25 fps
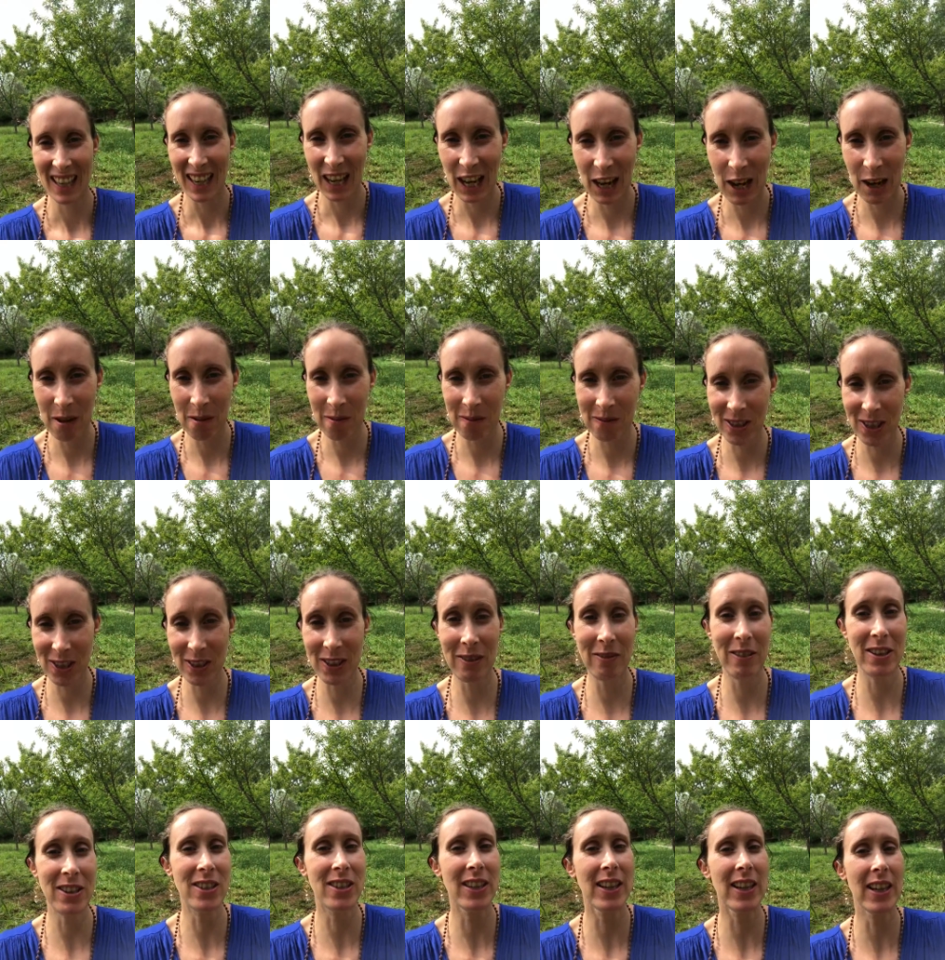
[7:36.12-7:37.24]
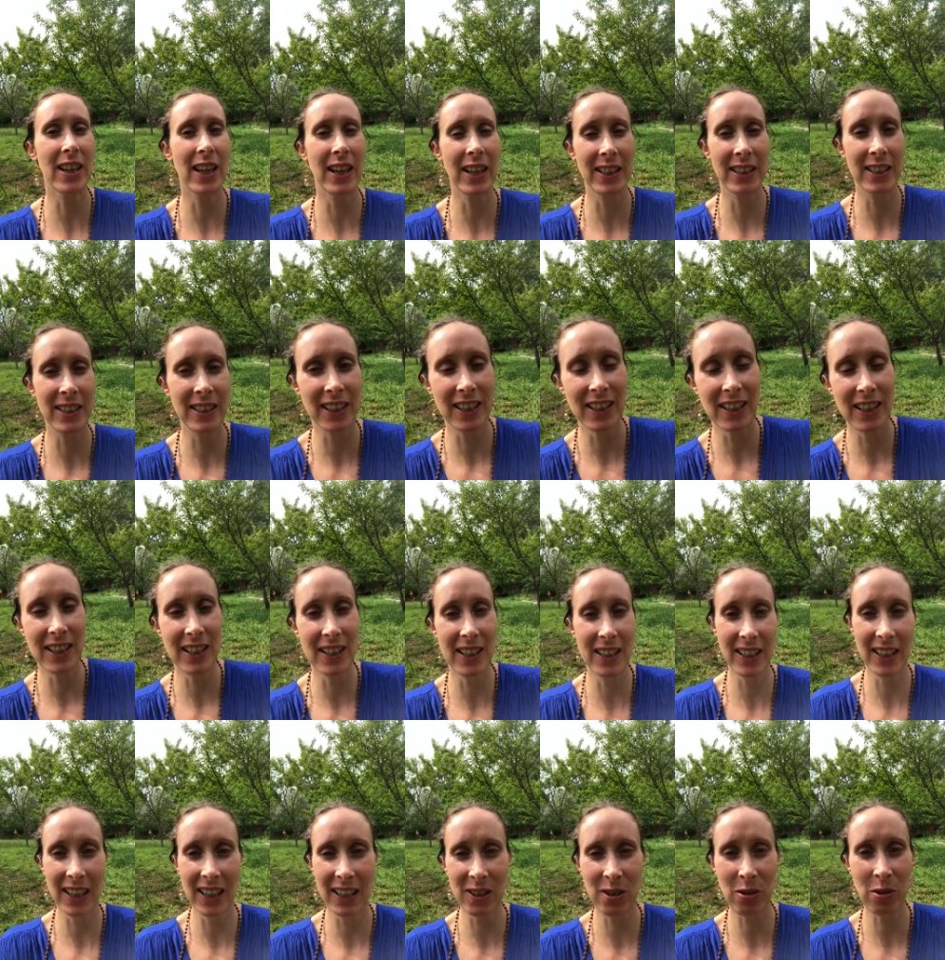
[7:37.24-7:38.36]
um, so namaste and uh,
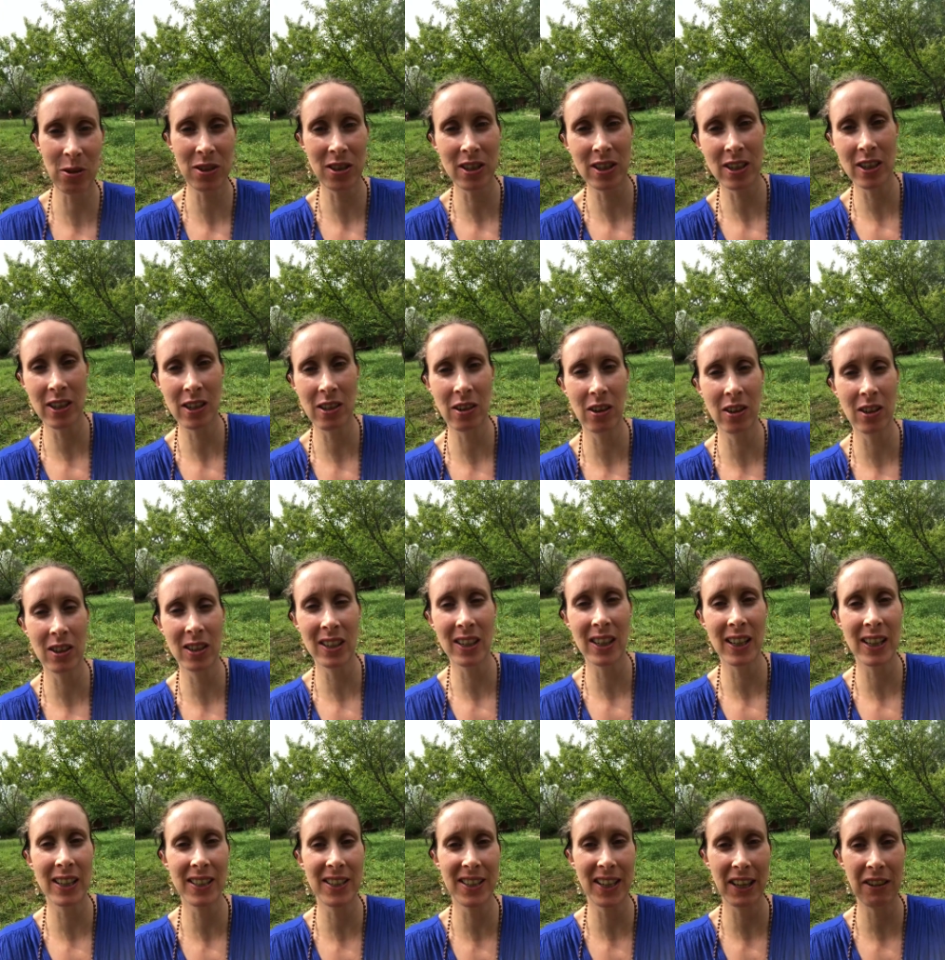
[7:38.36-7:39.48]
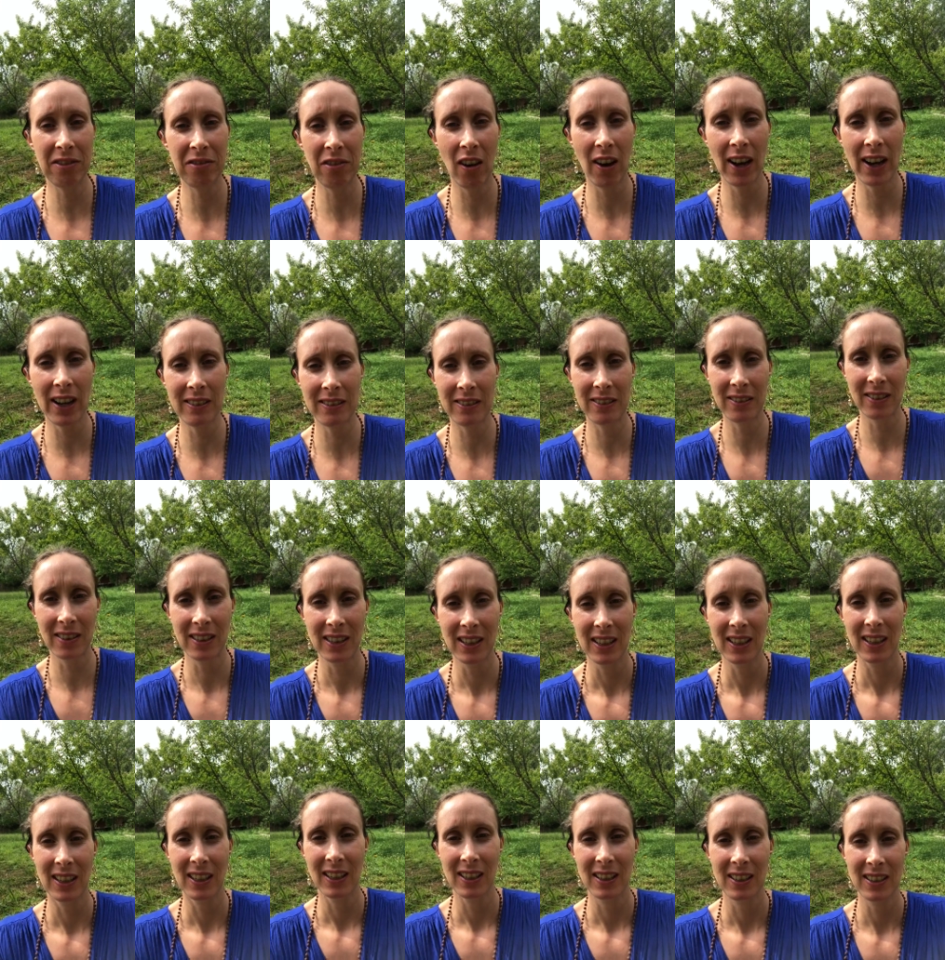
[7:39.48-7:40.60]
yeah, talk to you on uh, day five.
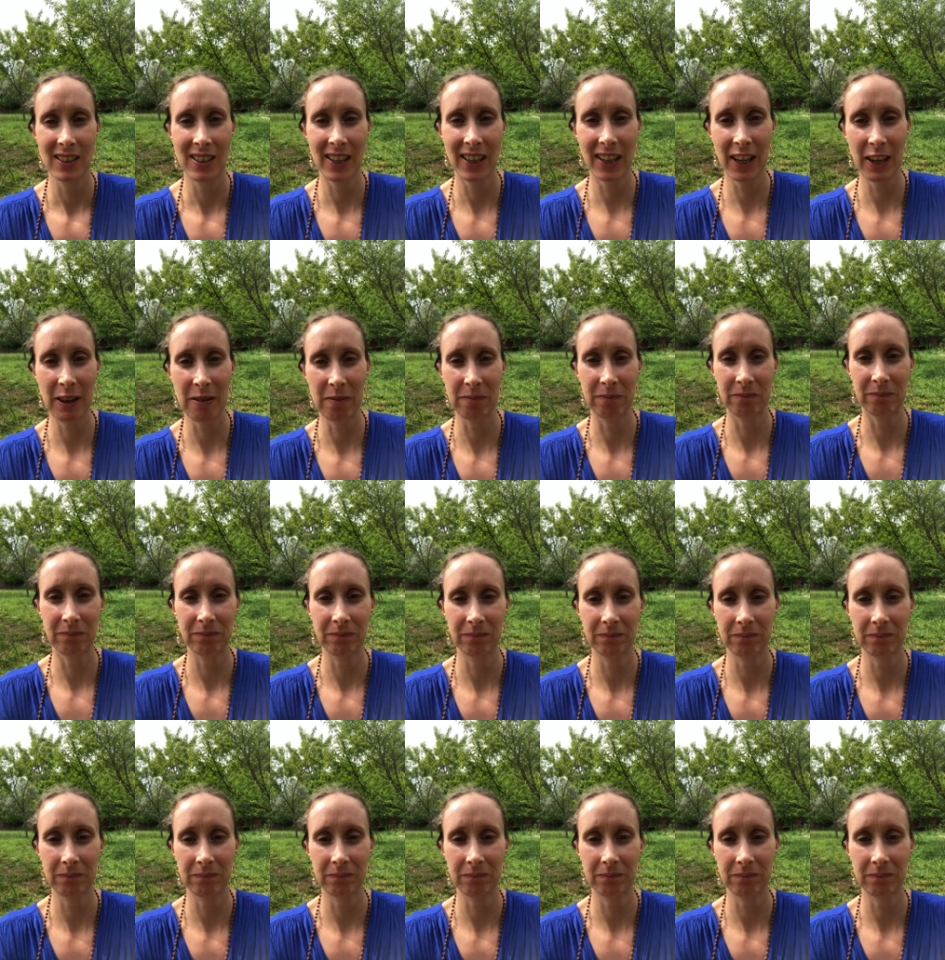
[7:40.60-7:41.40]
Take care.